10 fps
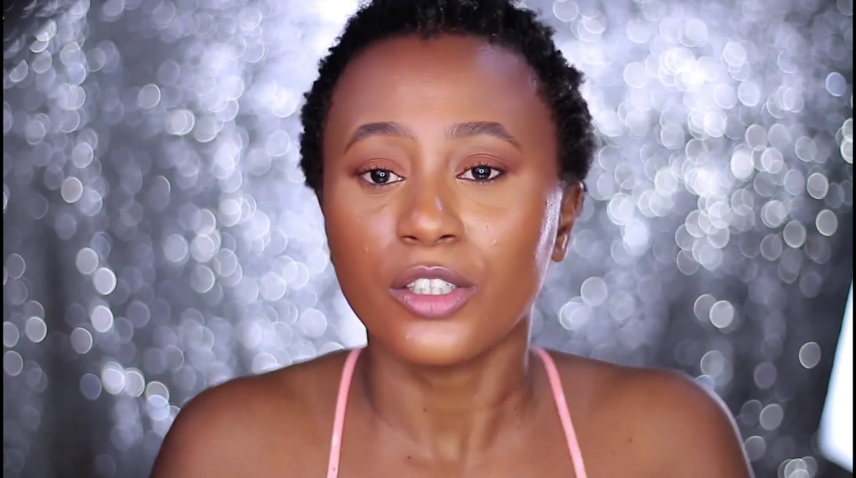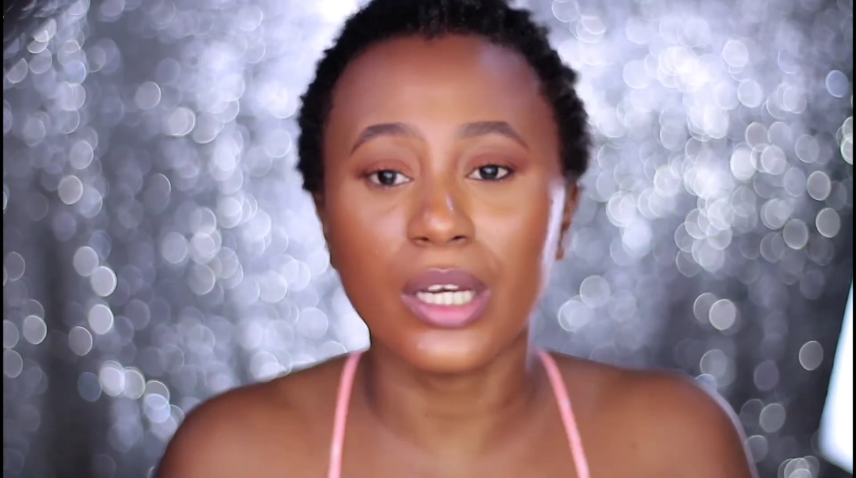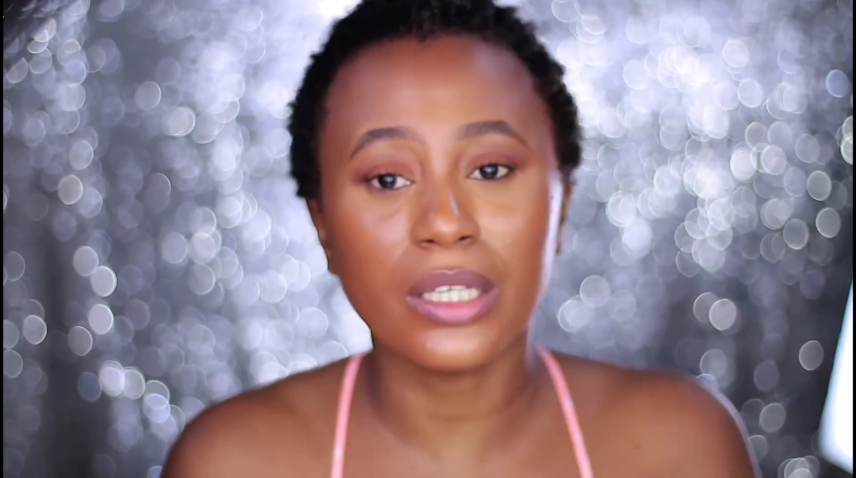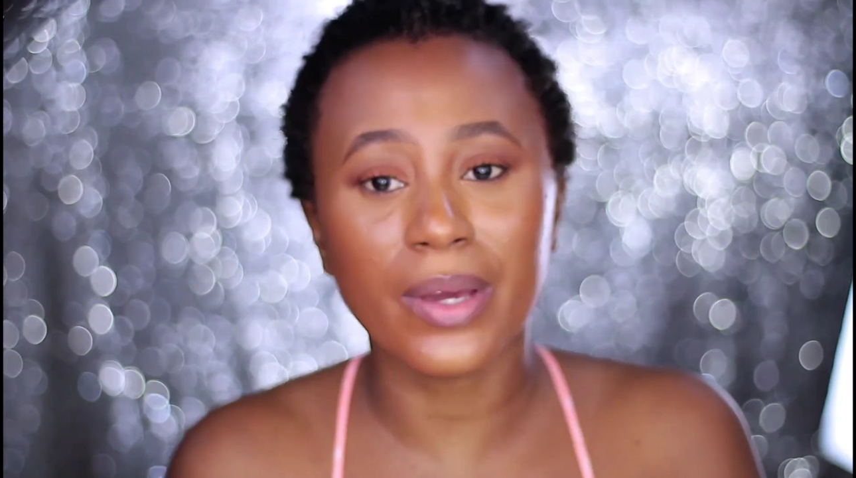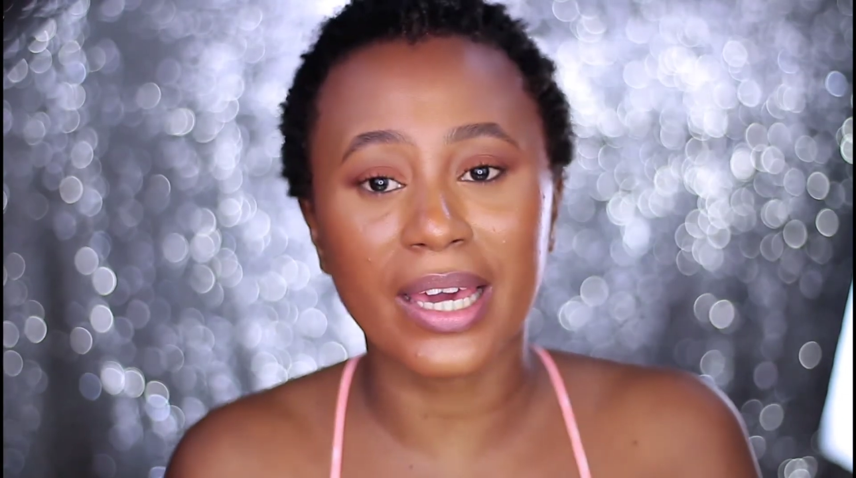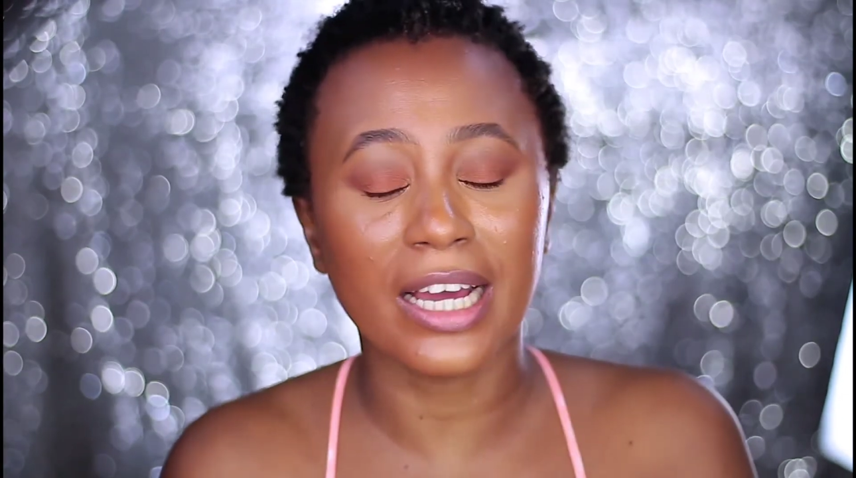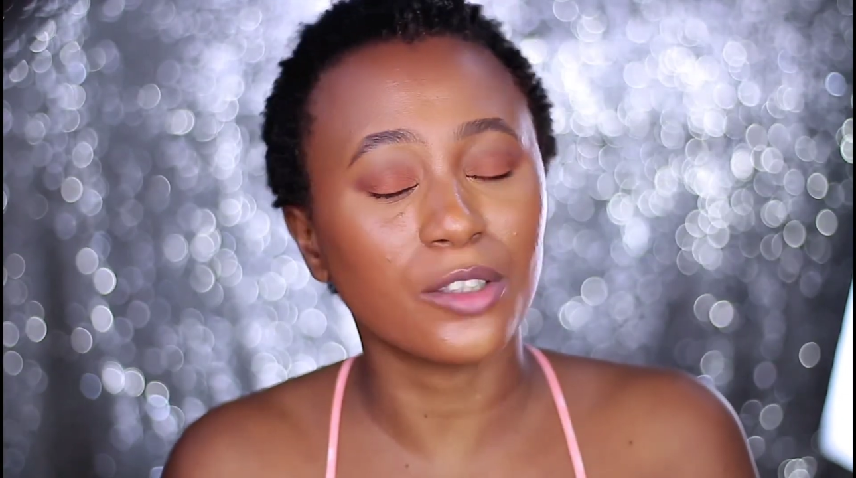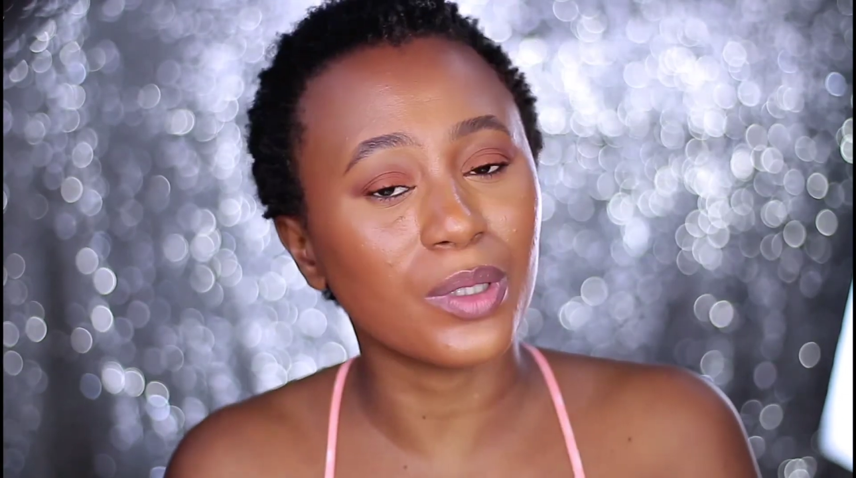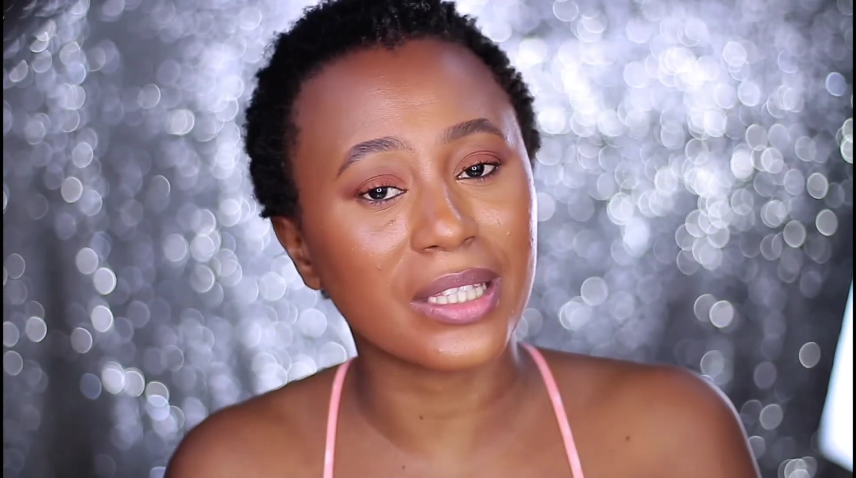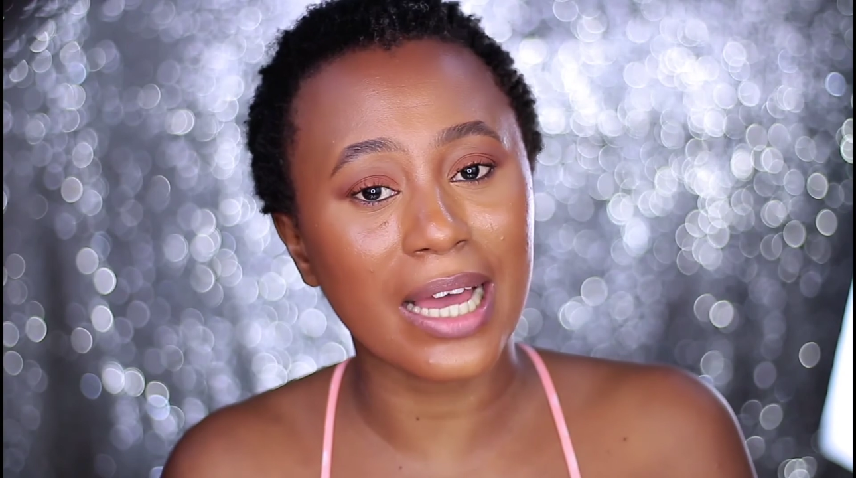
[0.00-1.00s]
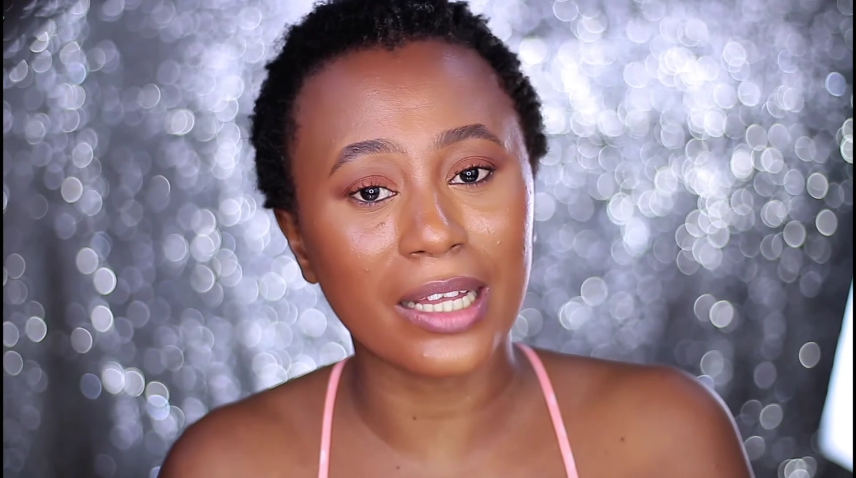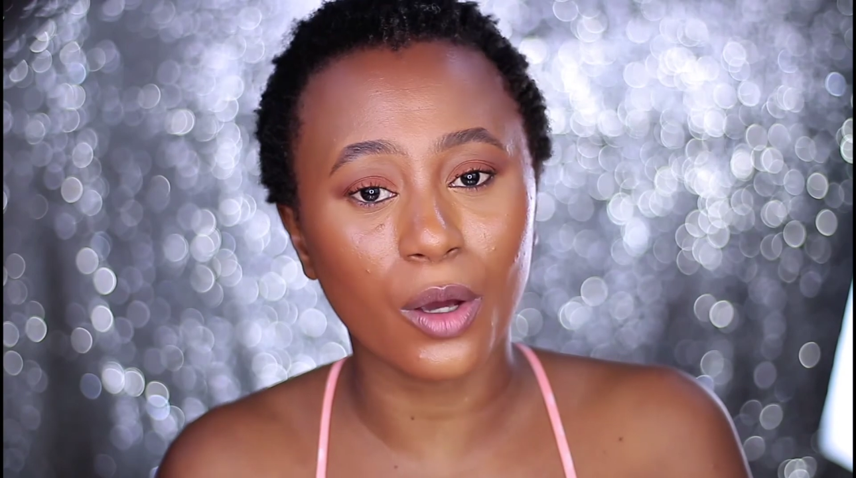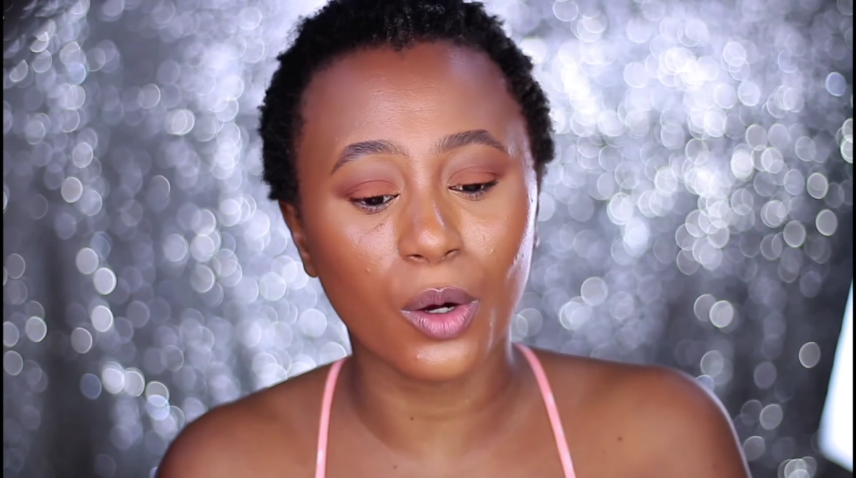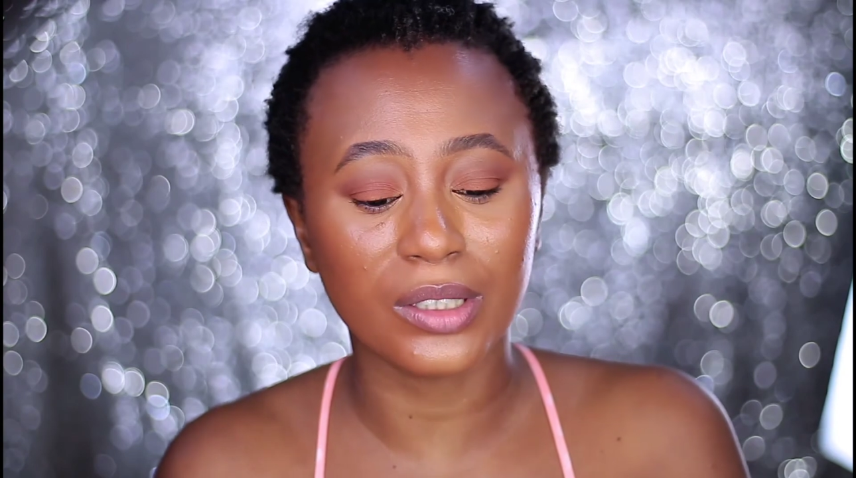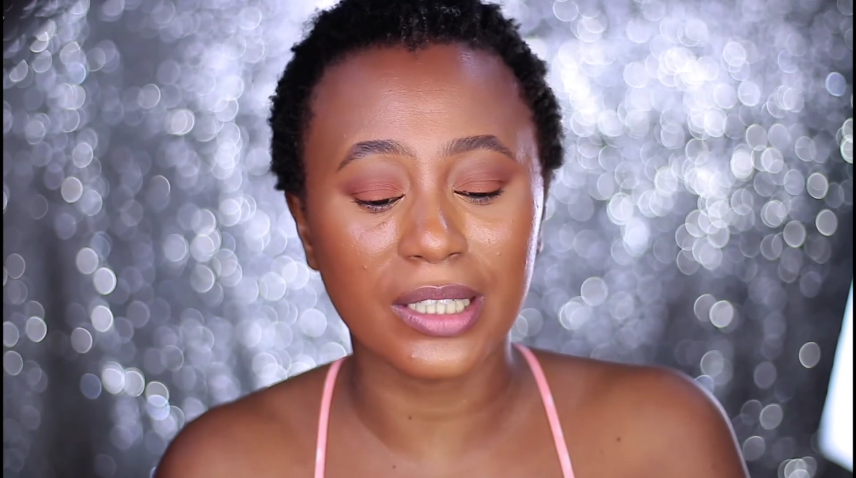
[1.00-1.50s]
So anyway guys, with
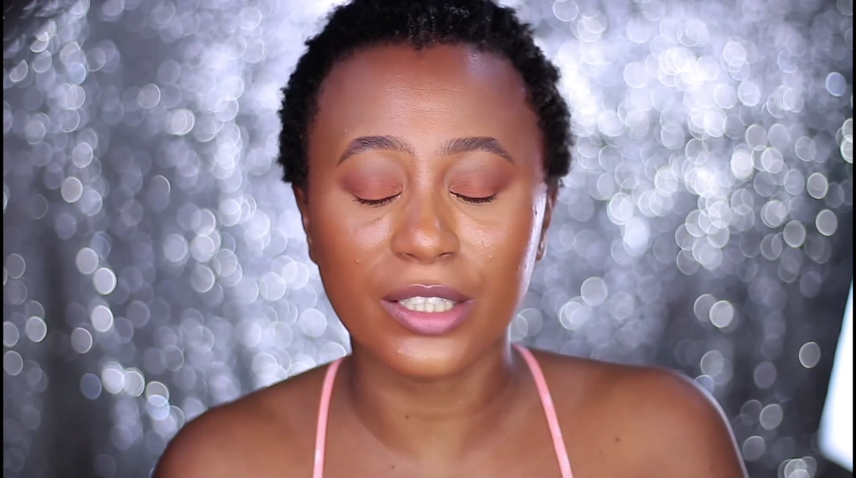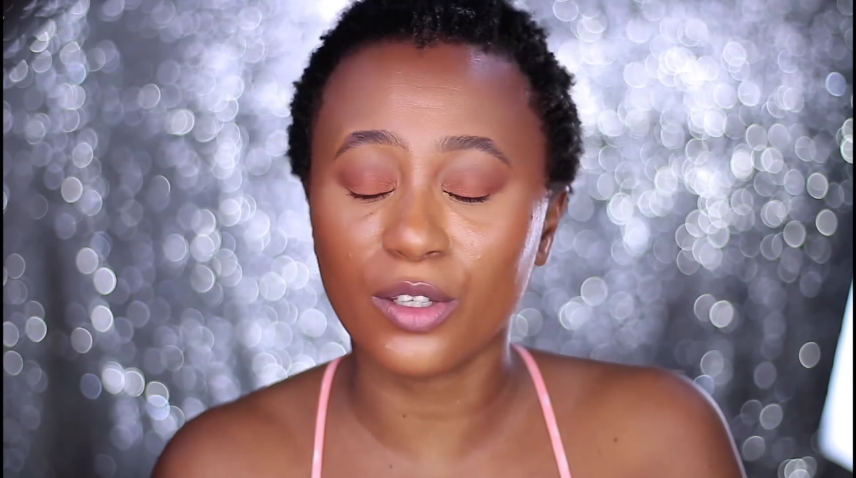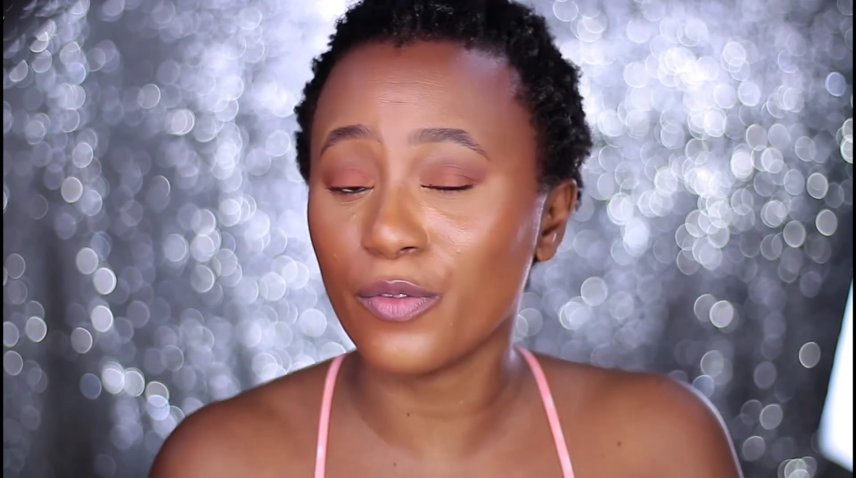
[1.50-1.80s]
that all said,